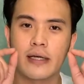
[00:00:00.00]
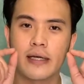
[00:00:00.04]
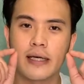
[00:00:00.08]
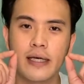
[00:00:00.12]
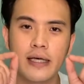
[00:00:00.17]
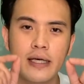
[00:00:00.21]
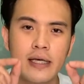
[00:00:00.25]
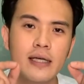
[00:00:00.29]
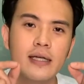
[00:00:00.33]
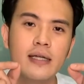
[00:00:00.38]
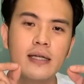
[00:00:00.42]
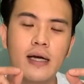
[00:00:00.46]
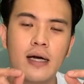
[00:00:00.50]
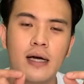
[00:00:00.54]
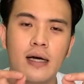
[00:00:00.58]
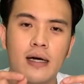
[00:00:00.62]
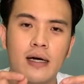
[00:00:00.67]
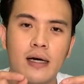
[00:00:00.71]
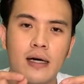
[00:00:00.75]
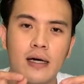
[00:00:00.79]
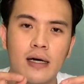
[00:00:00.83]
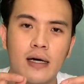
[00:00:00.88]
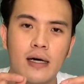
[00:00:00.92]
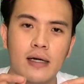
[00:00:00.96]
key
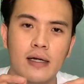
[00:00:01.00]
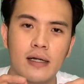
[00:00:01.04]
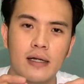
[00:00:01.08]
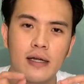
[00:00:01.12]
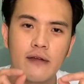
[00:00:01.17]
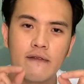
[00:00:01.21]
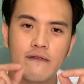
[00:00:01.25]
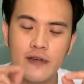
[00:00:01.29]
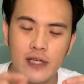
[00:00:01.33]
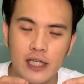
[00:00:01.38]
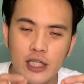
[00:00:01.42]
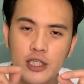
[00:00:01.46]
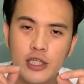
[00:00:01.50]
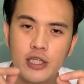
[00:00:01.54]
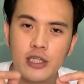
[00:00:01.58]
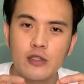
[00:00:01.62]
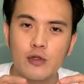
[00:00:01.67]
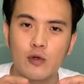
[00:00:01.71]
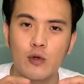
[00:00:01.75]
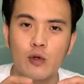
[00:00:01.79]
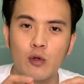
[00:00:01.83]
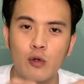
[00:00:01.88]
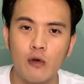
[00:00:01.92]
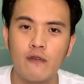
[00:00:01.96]
feature
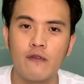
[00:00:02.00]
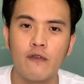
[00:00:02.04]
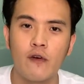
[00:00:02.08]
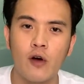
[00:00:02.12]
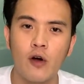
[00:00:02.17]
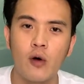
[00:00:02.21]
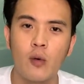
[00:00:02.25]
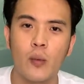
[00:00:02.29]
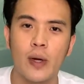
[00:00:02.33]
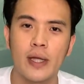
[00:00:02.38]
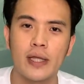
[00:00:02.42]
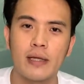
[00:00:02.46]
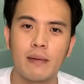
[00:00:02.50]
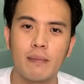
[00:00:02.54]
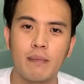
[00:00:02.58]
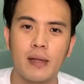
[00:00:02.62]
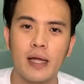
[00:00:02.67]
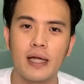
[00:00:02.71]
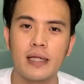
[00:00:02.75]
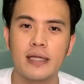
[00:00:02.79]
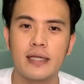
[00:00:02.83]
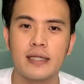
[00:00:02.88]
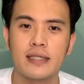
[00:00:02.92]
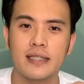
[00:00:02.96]
to look for when the
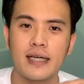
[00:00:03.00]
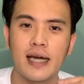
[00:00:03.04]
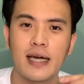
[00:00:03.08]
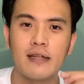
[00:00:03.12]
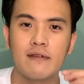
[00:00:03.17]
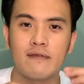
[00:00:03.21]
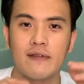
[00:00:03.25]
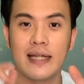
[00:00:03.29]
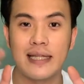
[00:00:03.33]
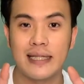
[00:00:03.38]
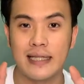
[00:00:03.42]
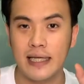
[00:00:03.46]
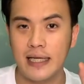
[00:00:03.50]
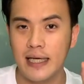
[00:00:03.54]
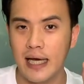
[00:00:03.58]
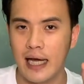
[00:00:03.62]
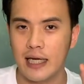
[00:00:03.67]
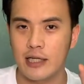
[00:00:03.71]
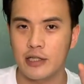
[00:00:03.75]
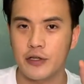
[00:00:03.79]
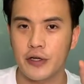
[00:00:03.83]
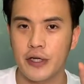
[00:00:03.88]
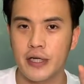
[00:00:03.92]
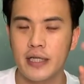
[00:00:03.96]
plant is kind of like
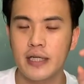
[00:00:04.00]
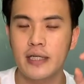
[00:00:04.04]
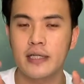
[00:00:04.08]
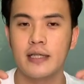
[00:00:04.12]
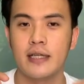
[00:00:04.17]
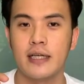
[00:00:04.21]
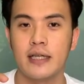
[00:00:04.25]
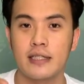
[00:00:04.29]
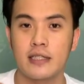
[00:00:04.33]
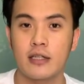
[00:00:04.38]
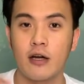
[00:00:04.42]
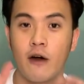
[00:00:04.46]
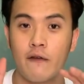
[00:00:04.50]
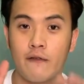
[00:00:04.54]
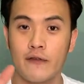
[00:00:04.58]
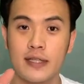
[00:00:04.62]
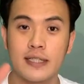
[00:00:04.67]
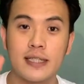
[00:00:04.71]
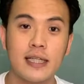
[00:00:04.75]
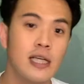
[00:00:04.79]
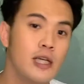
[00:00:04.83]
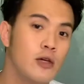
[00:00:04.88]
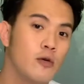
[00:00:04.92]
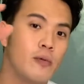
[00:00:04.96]
dehydrated is
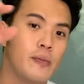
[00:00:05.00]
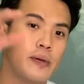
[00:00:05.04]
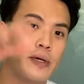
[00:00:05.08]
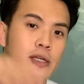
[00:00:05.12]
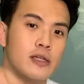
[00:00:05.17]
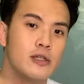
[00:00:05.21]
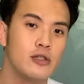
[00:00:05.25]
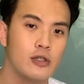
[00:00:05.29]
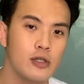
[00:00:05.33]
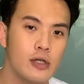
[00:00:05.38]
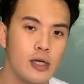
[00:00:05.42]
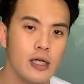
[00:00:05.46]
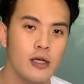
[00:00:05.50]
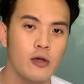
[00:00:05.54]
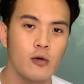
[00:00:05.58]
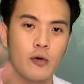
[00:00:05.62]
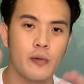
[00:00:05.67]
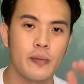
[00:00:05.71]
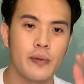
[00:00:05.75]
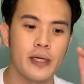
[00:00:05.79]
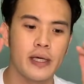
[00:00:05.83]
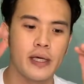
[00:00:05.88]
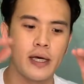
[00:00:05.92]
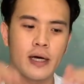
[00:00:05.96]
obviously it will be
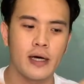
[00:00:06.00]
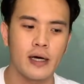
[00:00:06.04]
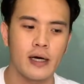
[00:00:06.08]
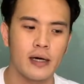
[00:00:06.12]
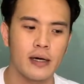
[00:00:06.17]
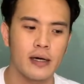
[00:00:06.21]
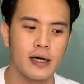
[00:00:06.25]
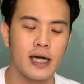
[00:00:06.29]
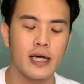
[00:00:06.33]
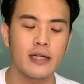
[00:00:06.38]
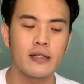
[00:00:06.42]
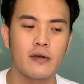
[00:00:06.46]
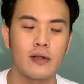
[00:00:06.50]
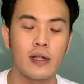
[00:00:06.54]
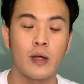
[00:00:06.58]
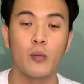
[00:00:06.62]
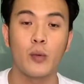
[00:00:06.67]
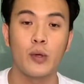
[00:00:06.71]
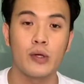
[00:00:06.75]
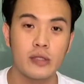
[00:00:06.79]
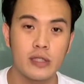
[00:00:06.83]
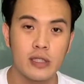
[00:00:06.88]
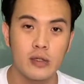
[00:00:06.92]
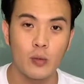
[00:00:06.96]
kind of
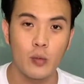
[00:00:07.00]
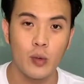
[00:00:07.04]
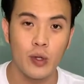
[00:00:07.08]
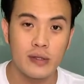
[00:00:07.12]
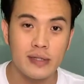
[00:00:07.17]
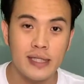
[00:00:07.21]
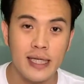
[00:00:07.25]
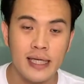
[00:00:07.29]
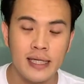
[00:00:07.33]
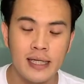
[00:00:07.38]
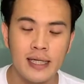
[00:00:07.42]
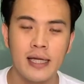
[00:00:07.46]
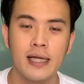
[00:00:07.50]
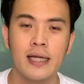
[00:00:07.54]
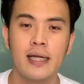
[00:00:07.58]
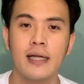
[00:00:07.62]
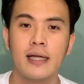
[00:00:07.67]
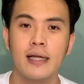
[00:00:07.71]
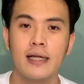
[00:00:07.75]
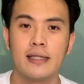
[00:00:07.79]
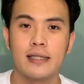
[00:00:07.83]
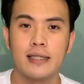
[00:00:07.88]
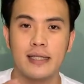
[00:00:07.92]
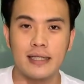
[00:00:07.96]
like wilting.
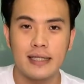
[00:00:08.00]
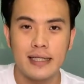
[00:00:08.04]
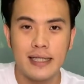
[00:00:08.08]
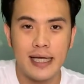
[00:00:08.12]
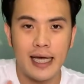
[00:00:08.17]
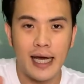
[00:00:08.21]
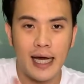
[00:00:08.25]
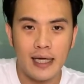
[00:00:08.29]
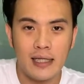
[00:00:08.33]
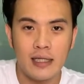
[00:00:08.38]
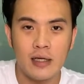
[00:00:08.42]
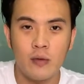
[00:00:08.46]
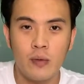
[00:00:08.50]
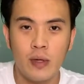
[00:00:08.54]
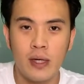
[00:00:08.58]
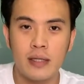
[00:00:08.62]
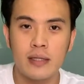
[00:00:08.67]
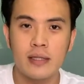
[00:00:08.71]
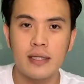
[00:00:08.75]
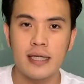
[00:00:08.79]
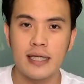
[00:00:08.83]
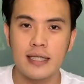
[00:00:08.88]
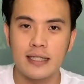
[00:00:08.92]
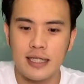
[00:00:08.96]
The other
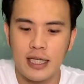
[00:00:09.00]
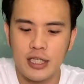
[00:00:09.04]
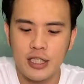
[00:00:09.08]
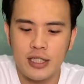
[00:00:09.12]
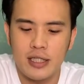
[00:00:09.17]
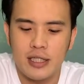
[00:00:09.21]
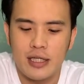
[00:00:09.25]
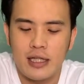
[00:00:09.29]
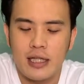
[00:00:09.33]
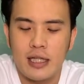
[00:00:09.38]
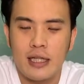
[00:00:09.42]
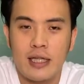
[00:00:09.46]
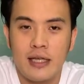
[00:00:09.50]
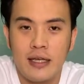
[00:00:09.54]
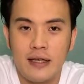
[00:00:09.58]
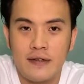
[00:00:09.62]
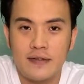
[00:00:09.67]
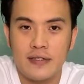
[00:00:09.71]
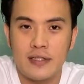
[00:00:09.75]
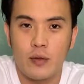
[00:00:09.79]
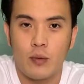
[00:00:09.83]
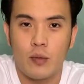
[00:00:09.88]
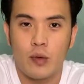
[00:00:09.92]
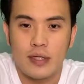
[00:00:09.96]
one is actually the
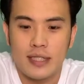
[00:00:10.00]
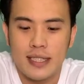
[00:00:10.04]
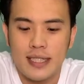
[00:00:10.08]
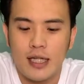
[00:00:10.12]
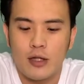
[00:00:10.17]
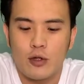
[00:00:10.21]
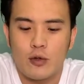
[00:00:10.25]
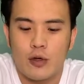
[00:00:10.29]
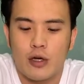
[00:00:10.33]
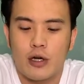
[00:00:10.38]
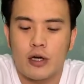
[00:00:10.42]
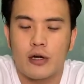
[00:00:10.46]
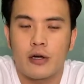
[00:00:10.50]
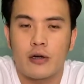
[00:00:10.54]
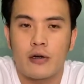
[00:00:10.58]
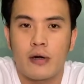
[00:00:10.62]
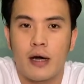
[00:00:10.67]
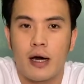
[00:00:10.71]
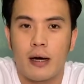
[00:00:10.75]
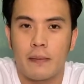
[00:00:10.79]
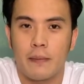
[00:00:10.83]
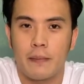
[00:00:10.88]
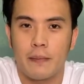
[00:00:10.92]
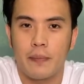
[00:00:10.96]
leaves will start to curl
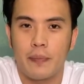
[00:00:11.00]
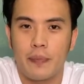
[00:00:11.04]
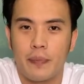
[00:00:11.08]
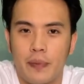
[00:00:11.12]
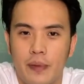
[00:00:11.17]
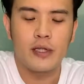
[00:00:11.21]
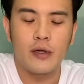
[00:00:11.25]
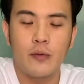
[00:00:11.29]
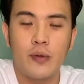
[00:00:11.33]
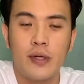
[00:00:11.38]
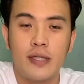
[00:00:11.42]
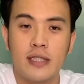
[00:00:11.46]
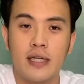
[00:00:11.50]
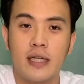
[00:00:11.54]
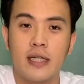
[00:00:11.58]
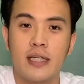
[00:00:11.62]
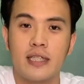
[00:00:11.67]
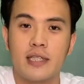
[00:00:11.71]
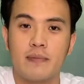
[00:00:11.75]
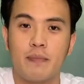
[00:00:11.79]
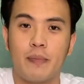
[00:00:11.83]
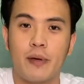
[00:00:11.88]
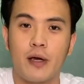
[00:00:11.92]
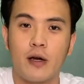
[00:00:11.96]
up. The reason
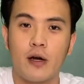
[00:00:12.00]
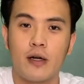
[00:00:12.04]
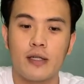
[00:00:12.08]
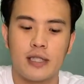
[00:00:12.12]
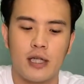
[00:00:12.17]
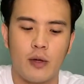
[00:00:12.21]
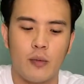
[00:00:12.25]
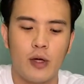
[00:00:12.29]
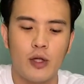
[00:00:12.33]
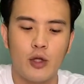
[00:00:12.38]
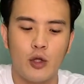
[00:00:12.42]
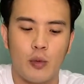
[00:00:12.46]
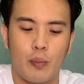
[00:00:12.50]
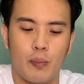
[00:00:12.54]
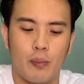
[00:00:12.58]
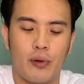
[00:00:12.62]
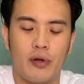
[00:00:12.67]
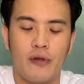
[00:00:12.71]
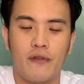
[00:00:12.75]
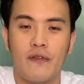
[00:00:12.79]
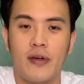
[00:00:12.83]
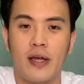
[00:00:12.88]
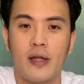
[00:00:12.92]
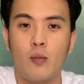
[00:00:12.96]
is because they want to
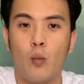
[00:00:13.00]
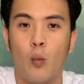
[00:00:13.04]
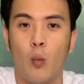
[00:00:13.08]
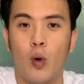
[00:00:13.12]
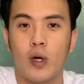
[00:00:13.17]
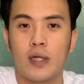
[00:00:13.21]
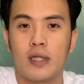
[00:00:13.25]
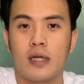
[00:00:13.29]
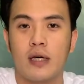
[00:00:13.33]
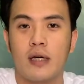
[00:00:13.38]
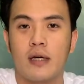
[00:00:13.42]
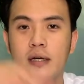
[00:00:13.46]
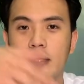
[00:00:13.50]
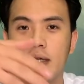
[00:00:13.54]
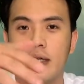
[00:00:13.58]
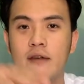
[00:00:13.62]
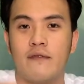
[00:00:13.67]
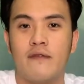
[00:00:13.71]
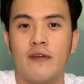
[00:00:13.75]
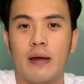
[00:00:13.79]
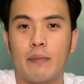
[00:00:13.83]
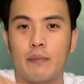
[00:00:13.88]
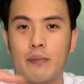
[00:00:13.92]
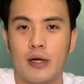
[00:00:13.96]
prevent water
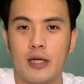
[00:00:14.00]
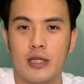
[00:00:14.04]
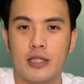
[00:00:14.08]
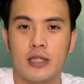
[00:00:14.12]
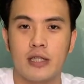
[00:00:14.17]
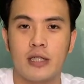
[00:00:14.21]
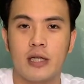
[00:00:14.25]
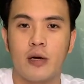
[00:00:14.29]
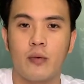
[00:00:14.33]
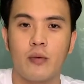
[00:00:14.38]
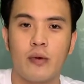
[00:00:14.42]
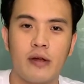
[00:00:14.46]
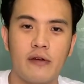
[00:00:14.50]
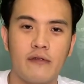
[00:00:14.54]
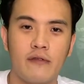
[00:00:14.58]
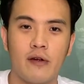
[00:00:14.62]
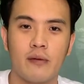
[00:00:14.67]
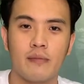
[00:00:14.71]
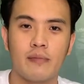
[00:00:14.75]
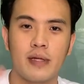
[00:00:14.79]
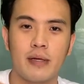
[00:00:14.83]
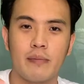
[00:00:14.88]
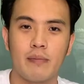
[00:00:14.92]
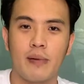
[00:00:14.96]
evaporation away
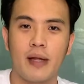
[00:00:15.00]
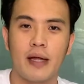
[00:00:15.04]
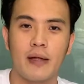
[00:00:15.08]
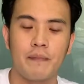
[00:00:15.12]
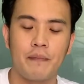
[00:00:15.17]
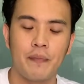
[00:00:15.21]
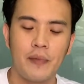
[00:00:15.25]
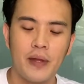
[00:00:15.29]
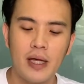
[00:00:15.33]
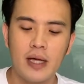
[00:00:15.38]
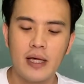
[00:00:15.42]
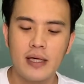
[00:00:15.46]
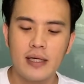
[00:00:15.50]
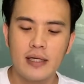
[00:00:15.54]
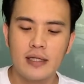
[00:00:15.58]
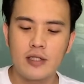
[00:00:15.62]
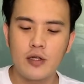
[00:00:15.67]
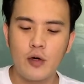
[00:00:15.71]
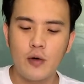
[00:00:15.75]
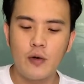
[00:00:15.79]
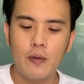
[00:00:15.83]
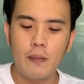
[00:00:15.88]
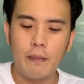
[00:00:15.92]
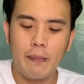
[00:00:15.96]
from the plant.
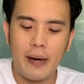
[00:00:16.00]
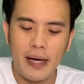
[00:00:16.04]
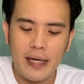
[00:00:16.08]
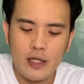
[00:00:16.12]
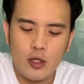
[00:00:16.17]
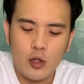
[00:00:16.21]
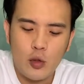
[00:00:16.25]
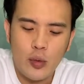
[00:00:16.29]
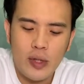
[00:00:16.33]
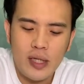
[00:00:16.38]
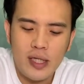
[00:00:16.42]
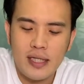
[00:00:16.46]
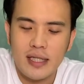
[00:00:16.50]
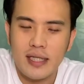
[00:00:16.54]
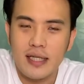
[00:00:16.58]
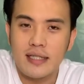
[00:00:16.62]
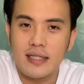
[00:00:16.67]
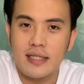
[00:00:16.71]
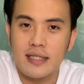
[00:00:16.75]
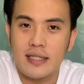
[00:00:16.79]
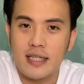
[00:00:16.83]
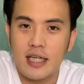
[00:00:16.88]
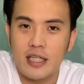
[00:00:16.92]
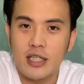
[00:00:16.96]
So by doing this,
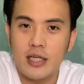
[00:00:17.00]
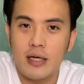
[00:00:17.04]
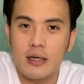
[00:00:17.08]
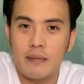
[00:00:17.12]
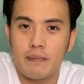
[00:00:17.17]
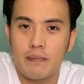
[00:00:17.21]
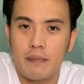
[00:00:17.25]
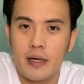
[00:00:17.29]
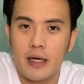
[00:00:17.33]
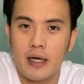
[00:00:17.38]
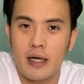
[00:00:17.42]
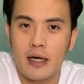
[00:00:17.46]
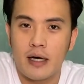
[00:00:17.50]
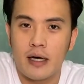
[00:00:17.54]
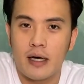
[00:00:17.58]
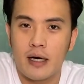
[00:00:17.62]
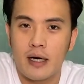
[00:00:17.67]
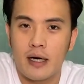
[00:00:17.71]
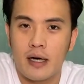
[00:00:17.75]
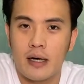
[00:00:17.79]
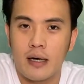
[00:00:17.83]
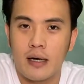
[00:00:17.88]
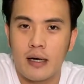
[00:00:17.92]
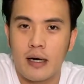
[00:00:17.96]
it's actually
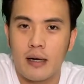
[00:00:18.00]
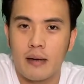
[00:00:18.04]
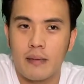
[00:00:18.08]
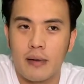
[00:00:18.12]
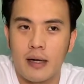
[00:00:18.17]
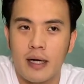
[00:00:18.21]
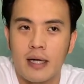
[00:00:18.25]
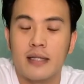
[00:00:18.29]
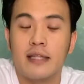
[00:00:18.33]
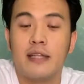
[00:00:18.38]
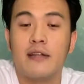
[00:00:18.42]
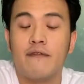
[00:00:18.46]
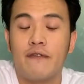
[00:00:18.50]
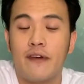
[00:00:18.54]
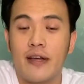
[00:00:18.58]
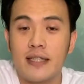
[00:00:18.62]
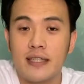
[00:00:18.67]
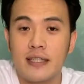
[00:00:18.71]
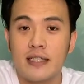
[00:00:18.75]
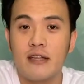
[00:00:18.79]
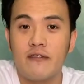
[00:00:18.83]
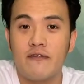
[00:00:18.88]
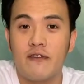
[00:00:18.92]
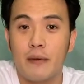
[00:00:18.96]
a
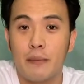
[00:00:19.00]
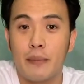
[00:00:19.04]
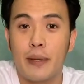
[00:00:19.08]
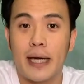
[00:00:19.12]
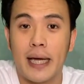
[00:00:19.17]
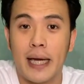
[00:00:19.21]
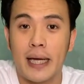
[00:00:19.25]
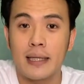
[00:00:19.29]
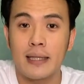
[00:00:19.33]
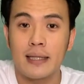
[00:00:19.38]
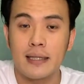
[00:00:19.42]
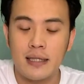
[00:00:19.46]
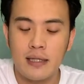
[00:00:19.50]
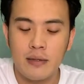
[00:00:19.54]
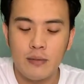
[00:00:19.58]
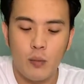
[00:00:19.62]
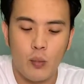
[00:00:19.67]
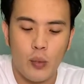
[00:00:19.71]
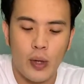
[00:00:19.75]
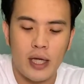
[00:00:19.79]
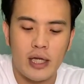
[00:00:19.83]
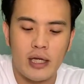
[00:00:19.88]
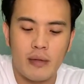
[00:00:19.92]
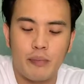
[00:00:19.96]
defensive mechanism
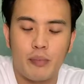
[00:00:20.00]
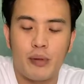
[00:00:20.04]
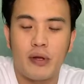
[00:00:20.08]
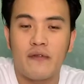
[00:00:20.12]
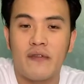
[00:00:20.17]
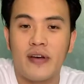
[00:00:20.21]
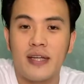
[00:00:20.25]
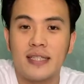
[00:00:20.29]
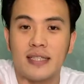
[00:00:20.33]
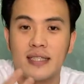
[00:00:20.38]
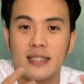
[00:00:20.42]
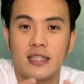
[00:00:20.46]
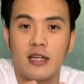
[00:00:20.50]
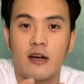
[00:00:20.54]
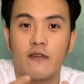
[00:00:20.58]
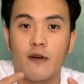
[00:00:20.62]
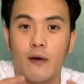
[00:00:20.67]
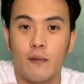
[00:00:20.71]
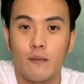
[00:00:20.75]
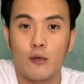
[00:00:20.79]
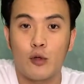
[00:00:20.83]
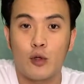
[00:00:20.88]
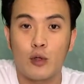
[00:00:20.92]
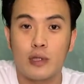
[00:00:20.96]
where it prevents itself
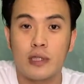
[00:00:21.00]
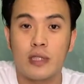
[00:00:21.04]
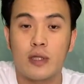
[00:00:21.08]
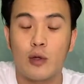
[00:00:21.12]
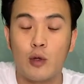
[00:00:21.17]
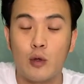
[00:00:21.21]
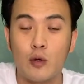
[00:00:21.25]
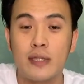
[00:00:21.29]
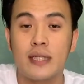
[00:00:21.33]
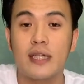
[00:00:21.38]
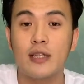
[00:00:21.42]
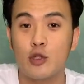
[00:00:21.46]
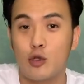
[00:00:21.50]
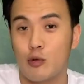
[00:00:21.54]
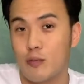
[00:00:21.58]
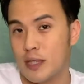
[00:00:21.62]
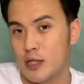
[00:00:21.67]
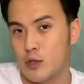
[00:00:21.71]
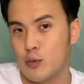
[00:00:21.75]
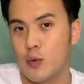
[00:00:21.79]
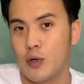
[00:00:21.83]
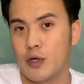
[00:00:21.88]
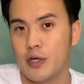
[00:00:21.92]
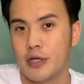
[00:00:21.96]
from losing too
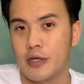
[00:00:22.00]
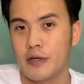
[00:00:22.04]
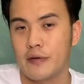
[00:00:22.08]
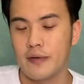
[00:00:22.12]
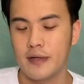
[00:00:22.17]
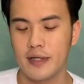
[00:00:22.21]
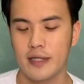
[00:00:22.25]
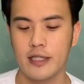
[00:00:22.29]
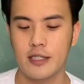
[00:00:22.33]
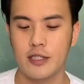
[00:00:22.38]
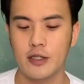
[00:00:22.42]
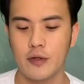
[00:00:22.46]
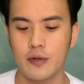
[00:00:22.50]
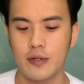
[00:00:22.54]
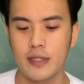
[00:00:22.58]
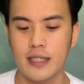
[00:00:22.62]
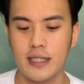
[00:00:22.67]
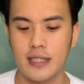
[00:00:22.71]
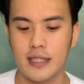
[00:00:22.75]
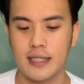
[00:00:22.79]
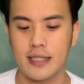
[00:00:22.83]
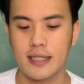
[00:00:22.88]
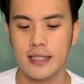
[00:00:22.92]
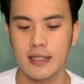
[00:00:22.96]
much water. So
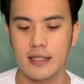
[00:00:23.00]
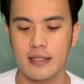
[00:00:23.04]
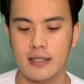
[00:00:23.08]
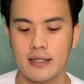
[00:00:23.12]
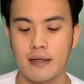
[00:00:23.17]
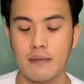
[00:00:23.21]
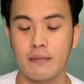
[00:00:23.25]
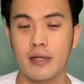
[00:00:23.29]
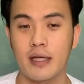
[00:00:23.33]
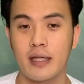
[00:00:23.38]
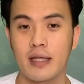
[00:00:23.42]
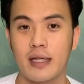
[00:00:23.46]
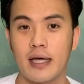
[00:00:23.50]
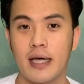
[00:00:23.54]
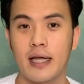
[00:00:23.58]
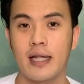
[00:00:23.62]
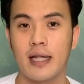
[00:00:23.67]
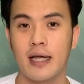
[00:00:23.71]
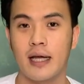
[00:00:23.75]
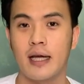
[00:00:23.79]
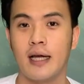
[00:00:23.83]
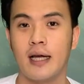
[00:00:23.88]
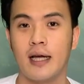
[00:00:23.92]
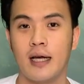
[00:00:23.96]
this is something that
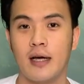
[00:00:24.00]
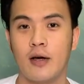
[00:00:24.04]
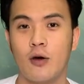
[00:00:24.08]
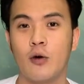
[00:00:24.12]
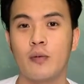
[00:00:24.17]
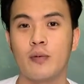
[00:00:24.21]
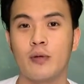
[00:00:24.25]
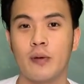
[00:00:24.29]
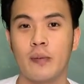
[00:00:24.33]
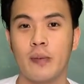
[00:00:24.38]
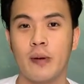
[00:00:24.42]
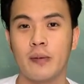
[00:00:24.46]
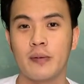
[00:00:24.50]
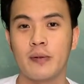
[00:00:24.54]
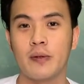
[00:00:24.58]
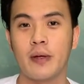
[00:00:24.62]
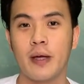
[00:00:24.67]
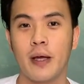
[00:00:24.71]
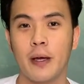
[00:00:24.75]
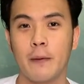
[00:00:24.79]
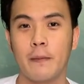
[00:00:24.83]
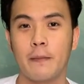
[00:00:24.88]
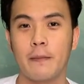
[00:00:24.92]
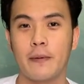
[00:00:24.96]
I hope to be able to
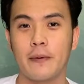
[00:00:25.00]
help.